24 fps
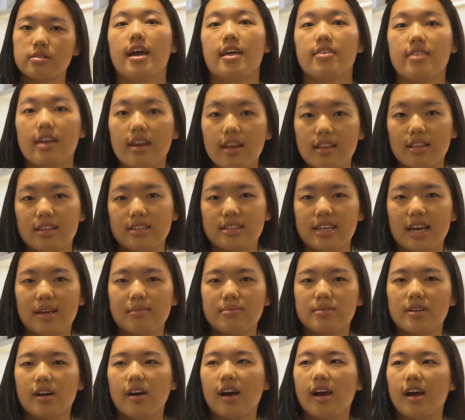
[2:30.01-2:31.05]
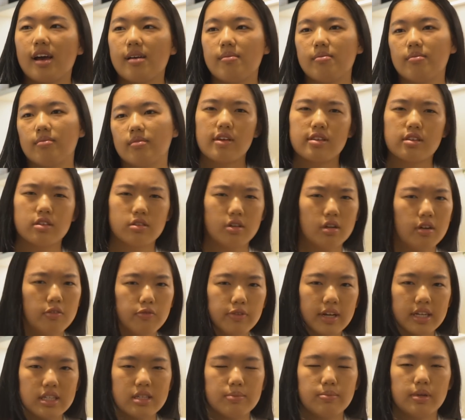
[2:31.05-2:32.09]
And then at the same time, there's a lot of
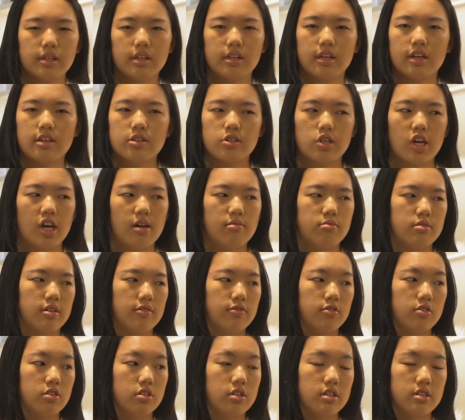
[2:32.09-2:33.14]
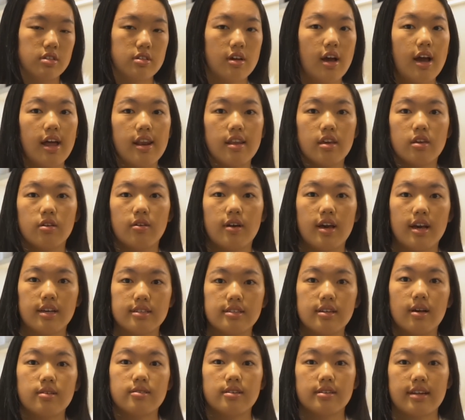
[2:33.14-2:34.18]
flexibility in terms of deciding your
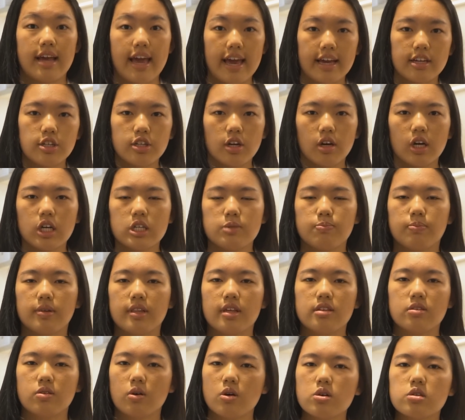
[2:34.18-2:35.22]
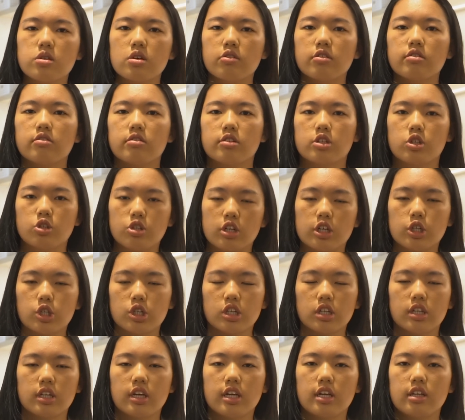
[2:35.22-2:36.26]
SLs and HLs, but there's also a
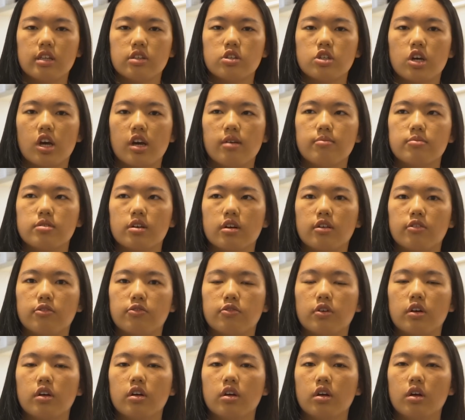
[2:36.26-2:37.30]
restriction in terms of